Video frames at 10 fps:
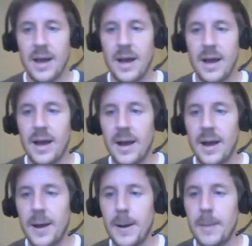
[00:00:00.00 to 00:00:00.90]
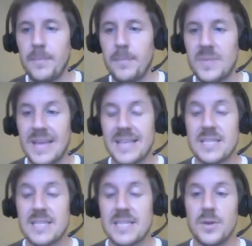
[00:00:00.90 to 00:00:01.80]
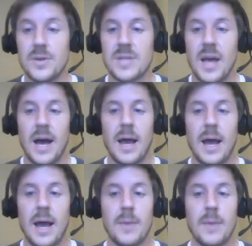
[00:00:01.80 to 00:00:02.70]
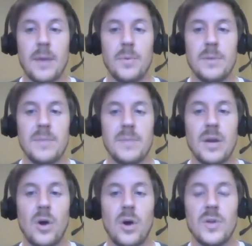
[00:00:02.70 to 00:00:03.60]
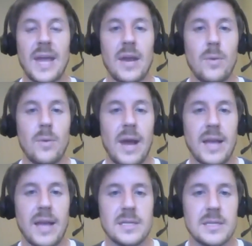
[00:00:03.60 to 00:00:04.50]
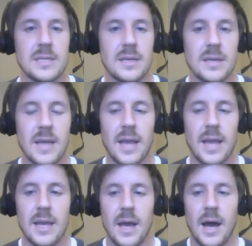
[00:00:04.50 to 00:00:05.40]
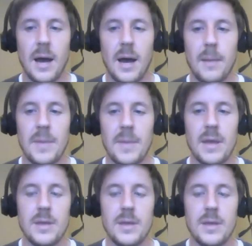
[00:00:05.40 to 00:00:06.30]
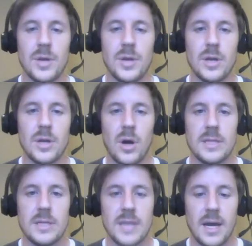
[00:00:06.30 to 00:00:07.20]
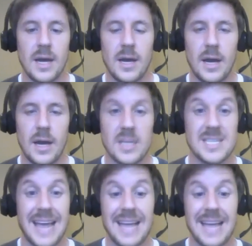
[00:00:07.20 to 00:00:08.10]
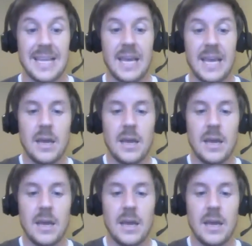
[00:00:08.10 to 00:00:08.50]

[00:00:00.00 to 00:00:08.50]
um, yes, they use. Uh, it, it, wouldn't be called hair wax. Okay. Um, you can call it uh, styling,